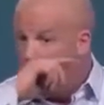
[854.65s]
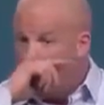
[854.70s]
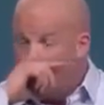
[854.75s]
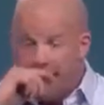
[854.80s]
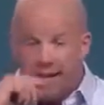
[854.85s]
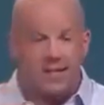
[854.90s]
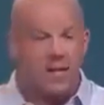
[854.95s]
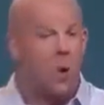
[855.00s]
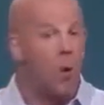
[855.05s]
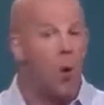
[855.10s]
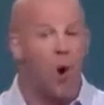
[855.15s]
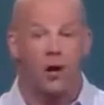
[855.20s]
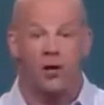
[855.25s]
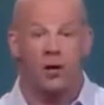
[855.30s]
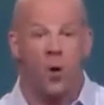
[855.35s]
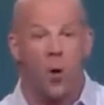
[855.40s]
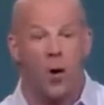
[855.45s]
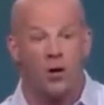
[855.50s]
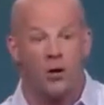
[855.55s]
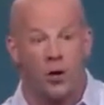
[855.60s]
Is it worth
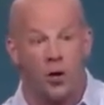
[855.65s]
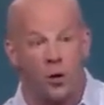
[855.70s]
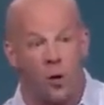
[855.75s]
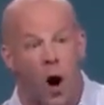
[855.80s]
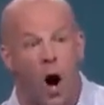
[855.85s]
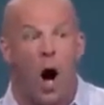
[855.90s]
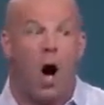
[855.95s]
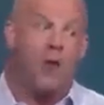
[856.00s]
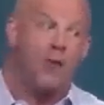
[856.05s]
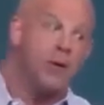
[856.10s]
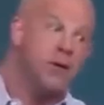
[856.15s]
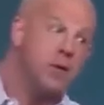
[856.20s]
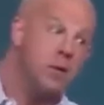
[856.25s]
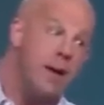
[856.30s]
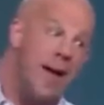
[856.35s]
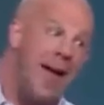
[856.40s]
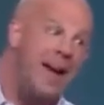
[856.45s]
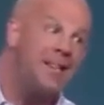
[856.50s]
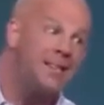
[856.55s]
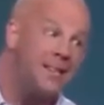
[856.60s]
going through hundreds of
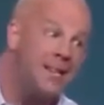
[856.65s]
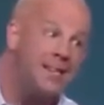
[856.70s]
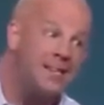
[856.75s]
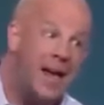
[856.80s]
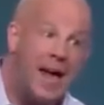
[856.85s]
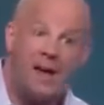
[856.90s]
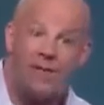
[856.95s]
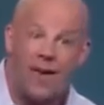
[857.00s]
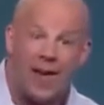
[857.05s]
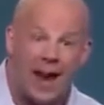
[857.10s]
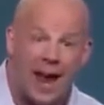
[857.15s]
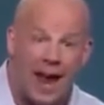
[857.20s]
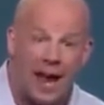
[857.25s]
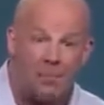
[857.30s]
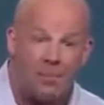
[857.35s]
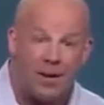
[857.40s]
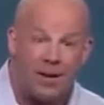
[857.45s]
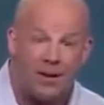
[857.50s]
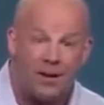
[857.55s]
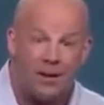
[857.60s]
magazines to have that
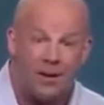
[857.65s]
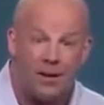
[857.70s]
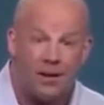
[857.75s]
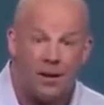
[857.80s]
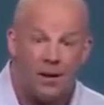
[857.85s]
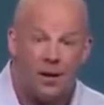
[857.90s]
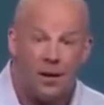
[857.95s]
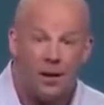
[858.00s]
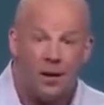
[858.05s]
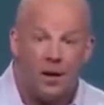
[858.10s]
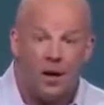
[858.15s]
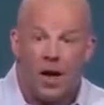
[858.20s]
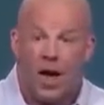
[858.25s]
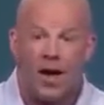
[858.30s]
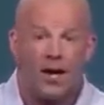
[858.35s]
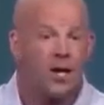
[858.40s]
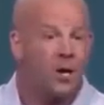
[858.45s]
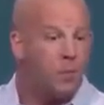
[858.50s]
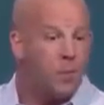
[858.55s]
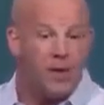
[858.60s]
happen?
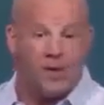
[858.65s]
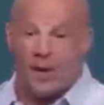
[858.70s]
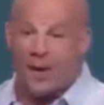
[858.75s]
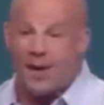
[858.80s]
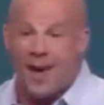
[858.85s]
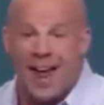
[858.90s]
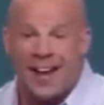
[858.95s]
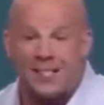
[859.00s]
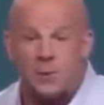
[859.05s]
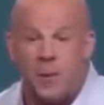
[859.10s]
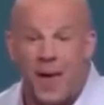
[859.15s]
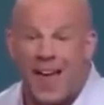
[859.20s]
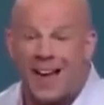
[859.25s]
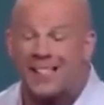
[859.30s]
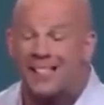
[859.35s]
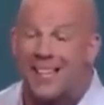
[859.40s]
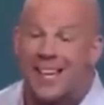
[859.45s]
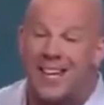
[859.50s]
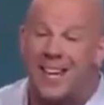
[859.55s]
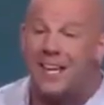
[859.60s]
It could be the next
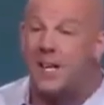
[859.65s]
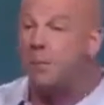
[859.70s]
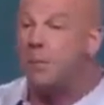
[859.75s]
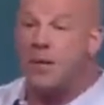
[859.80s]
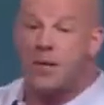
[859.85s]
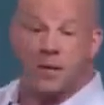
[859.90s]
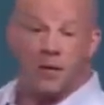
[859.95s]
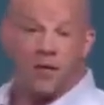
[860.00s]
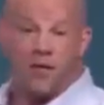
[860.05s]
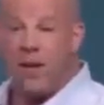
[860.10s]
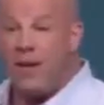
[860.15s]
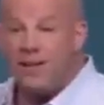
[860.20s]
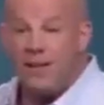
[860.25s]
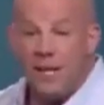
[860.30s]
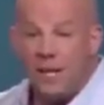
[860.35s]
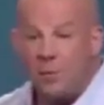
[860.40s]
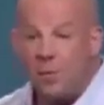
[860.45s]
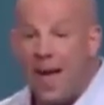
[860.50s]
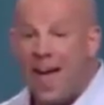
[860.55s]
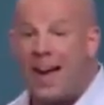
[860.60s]
magazine. It could be the
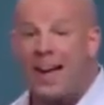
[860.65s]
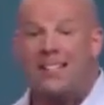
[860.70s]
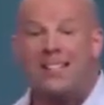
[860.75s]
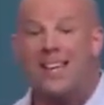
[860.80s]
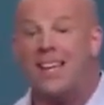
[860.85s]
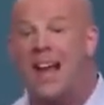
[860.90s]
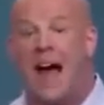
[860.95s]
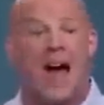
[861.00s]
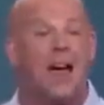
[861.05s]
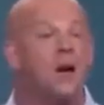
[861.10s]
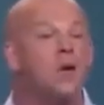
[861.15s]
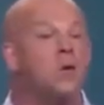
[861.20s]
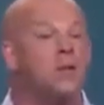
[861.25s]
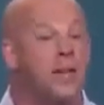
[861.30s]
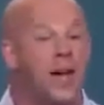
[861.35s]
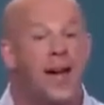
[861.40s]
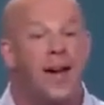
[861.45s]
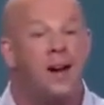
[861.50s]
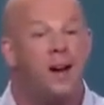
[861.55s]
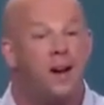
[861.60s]
50th magazine. I don't
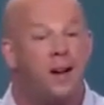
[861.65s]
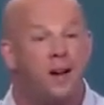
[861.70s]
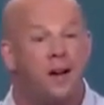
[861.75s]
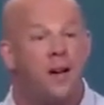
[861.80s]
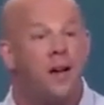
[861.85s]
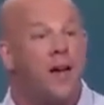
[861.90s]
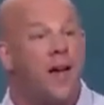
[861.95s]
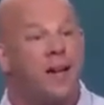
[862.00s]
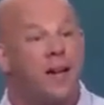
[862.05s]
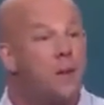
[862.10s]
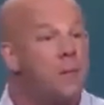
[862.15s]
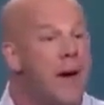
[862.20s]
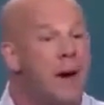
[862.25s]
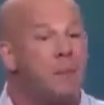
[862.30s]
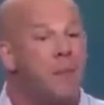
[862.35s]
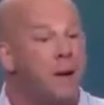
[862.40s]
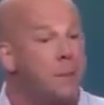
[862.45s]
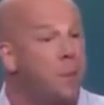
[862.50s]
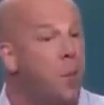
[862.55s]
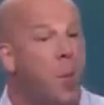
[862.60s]
care. It doesn't matter.
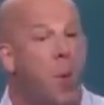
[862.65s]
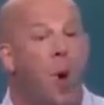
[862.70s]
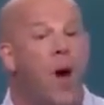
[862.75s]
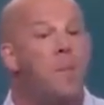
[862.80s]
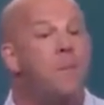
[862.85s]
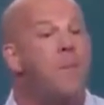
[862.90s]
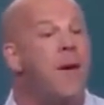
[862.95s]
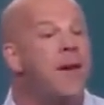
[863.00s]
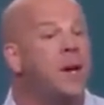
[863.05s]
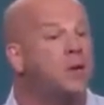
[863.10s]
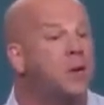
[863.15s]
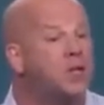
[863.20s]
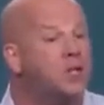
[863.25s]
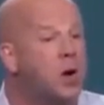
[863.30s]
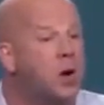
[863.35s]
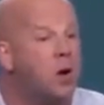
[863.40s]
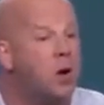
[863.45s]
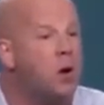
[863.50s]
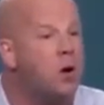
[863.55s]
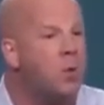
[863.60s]
But what better
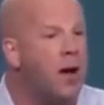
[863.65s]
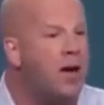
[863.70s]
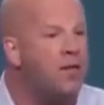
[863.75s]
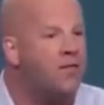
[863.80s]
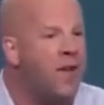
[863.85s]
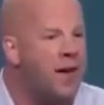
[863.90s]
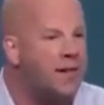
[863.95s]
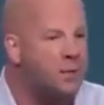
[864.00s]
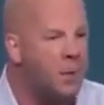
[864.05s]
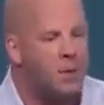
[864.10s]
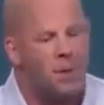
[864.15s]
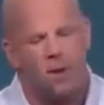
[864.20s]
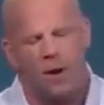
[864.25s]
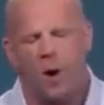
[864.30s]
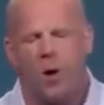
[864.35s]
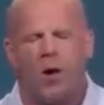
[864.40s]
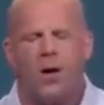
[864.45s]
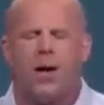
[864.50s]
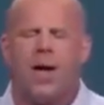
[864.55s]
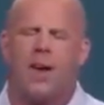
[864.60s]
return on my investment? People
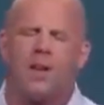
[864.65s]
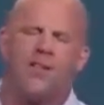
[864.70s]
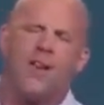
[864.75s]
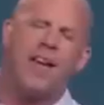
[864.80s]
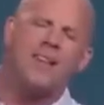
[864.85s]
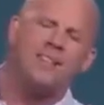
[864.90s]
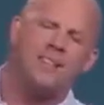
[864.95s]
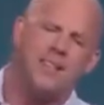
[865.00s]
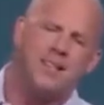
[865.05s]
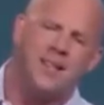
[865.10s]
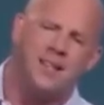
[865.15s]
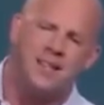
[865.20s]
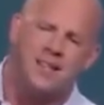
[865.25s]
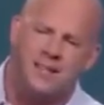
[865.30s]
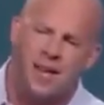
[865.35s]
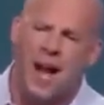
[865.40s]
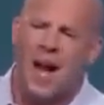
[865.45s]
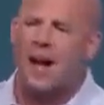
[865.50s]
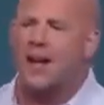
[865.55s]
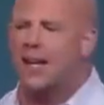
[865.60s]
go, invest in this
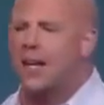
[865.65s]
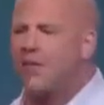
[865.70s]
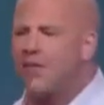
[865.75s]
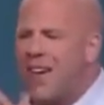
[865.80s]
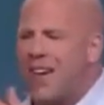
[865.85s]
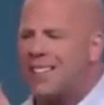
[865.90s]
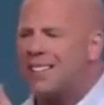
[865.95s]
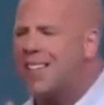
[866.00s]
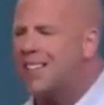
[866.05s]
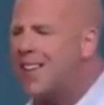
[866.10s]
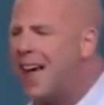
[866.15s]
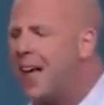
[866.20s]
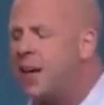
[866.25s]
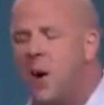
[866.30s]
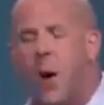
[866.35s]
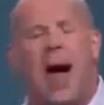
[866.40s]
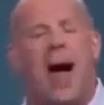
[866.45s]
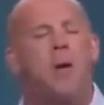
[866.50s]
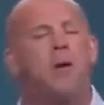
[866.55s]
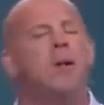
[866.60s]
stock and invest in that.
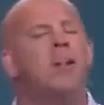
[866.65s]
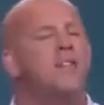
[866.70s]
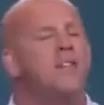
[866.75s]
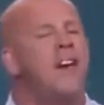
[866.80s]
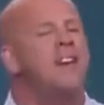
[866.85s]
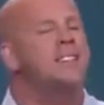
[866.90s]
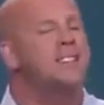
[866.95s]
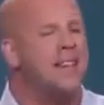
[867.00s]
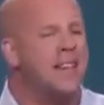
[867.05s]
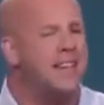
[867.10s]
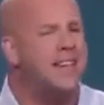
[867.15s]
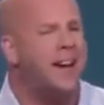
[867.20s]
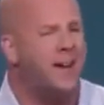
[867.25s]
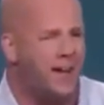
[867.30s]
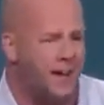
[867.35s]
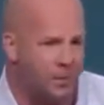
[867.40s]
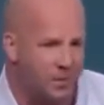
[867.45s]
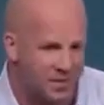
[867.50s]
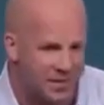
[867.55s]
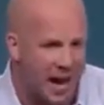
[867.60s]
No, I will invest in
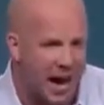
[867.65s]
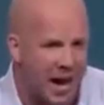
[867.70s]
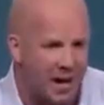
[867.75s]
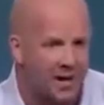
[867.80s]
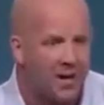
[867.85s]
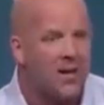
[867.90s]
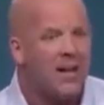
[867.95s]
Nerium stock.